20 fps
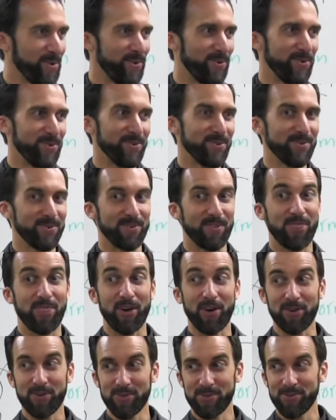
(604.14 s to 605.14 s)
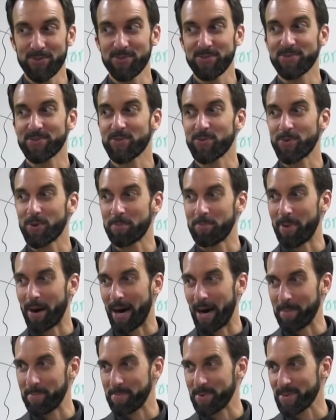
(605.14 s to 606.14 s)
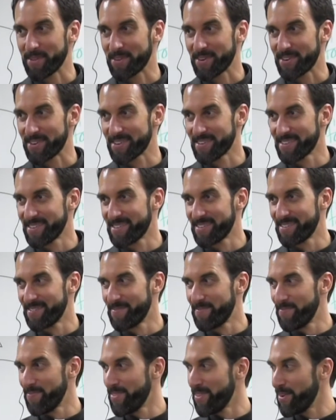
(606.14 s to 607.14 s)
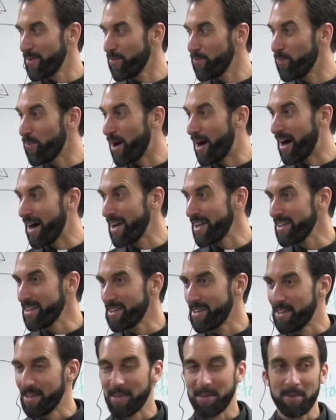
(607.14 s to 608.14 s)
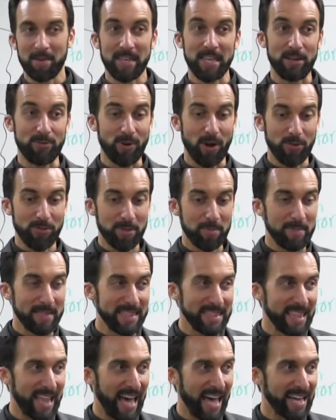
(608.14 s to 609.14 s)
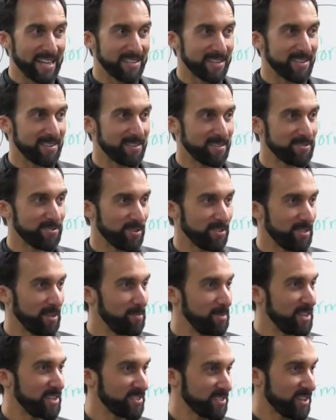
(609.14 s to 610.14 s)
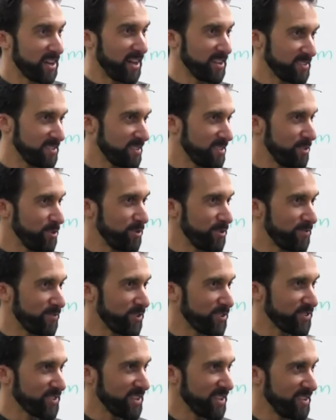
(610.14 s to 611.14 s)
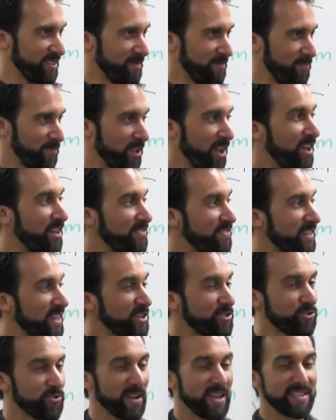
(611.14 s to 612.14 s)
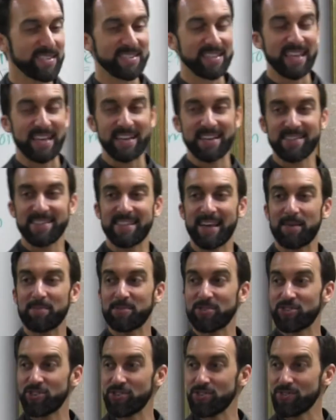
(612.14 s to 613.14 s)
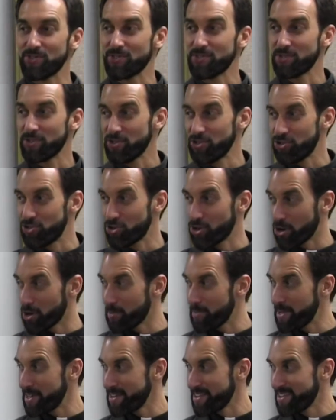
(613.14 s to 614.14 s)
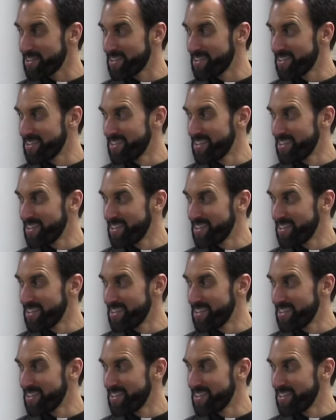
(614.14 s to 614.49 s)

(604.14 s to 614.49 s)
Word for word: Who? Those were popular. Why? He wrote them in Latin so that they'd be discussed at the university. They translated them to German.